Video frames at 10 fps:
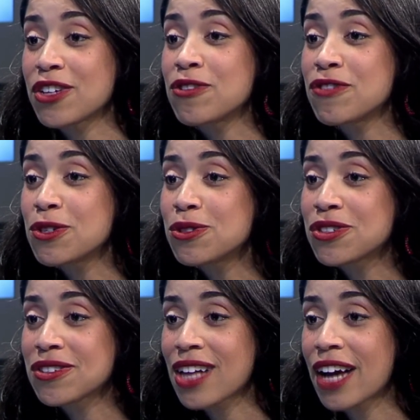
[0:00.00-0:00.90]
You've used
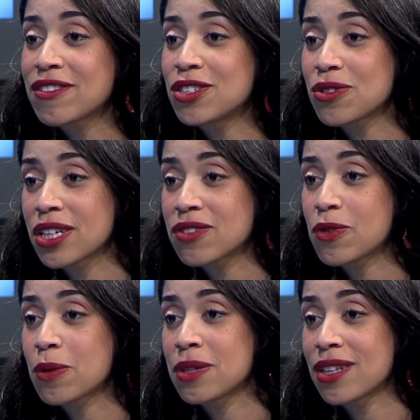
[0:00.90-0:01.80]
your life to
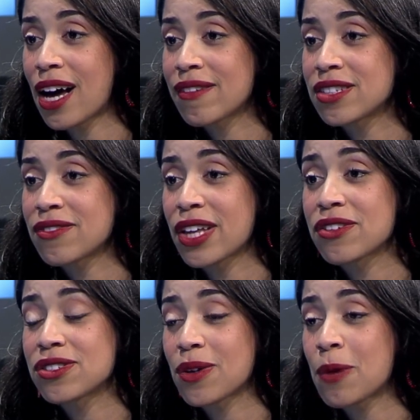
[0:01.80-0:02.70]
transform the lives of
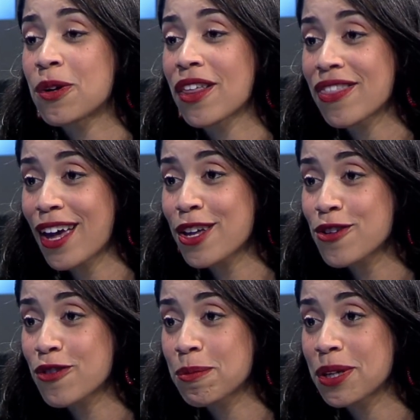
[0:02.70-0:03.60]
others. So I want to thank
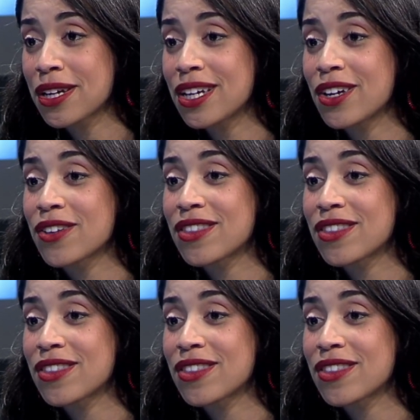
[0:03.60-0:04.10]
you for being here.